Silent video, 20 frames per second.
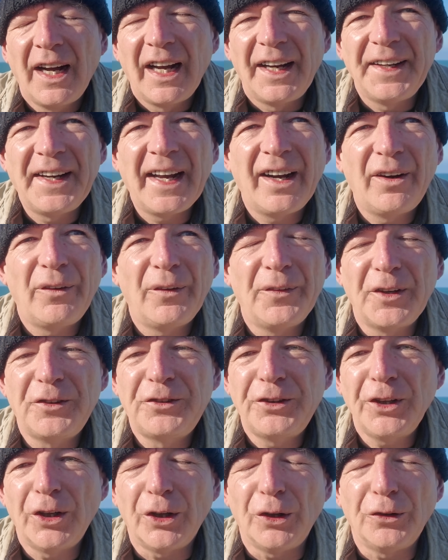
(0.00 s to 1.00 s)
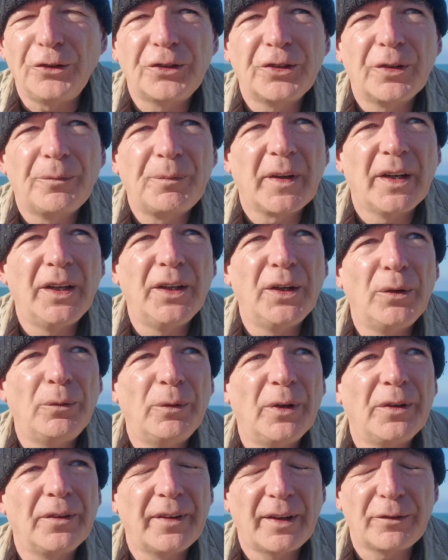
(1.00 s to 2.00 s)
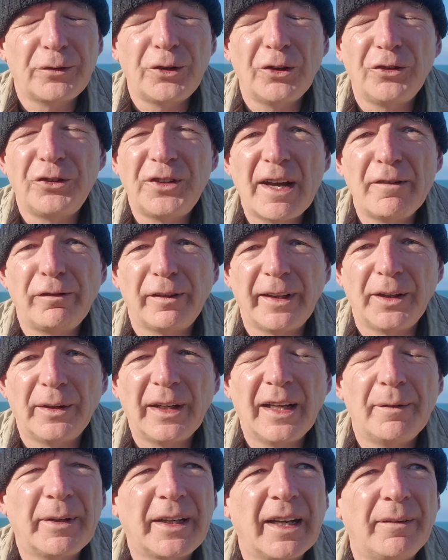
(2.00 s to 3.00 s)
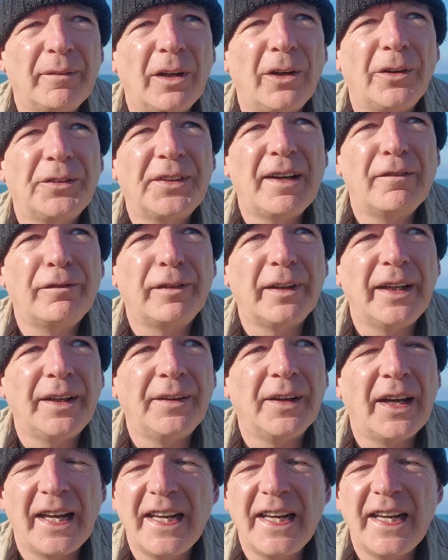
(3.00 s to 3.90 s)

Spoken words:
Now, the judge, that's Judge Devlin, who later became Lord Devlin,